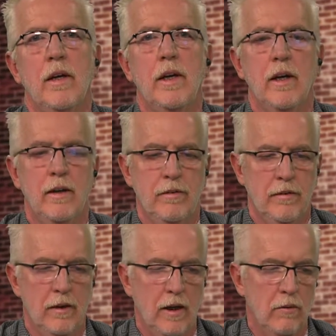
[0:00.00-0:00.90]

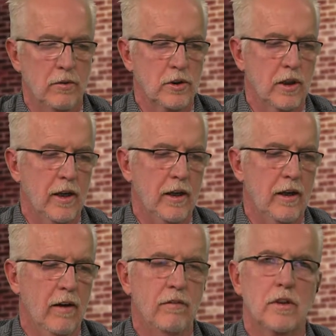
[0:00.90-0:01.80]
And I was lucky
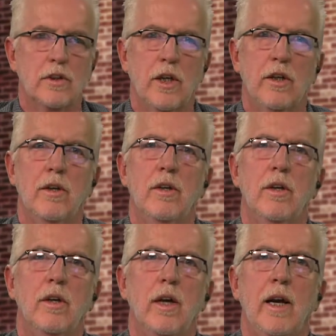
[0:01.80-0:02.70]
enough to send it
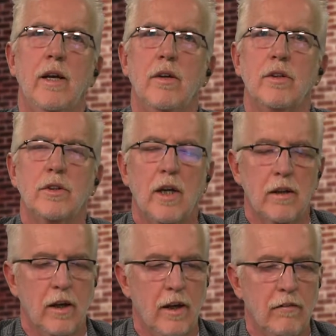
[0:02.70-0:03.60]
to editors
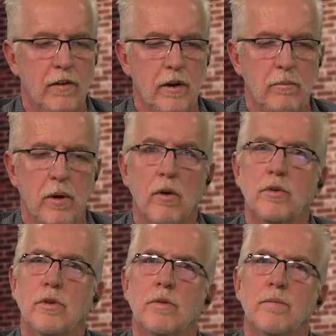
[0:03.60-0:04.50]
at the Huffington
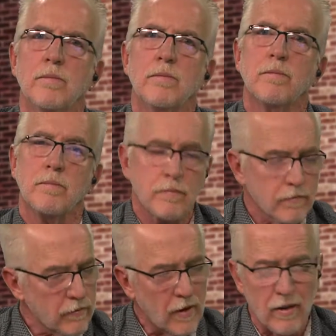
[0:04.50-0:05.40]
Post,
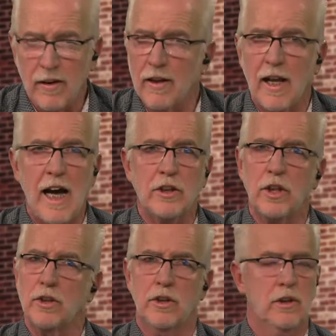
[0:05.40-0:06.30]
the
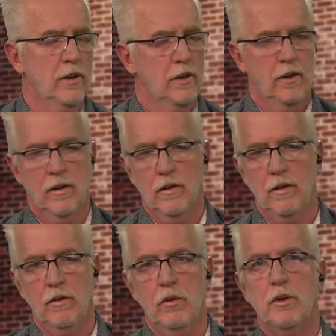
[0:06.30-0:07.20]
largest
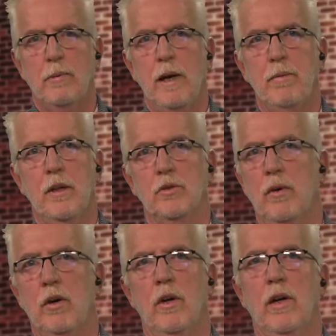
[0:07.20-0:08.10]
newspaper that's
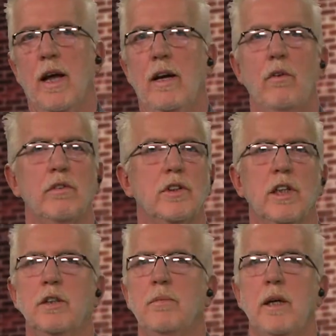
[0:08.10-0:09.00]
read online, over
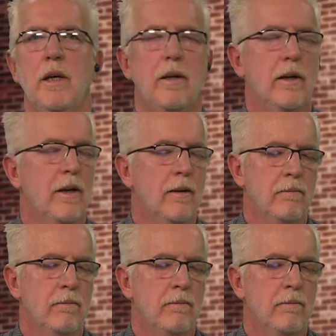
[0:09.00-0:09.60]
6 million